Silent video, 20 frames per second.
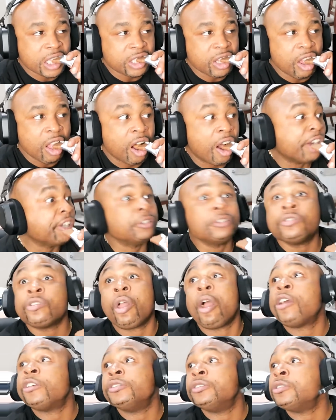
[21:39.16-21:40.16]
No,
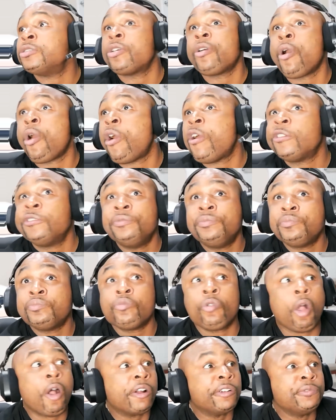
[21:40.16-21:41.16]
stop!
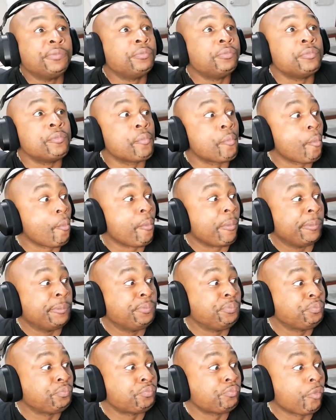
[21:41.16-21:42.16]
I'll take that dead
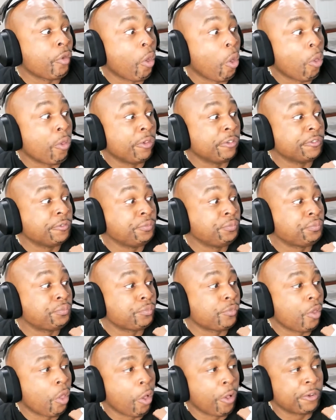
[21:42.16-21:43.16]
woman's dog.
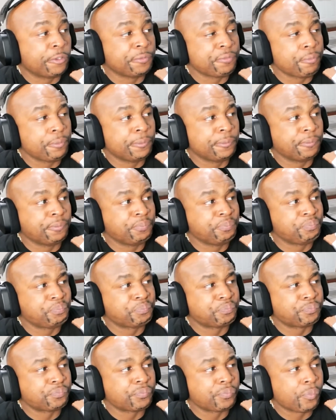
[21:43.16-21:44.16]
Finally, I
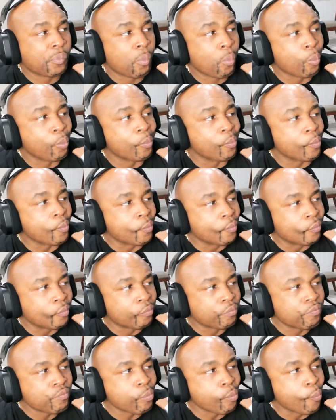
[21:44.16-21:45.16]
have someone to play
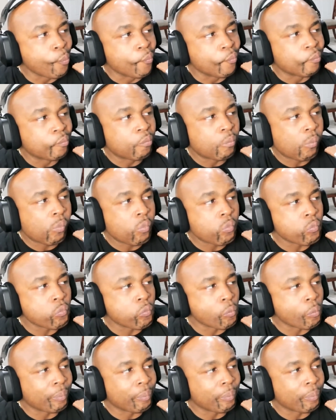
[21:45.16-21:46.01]
frisbee with.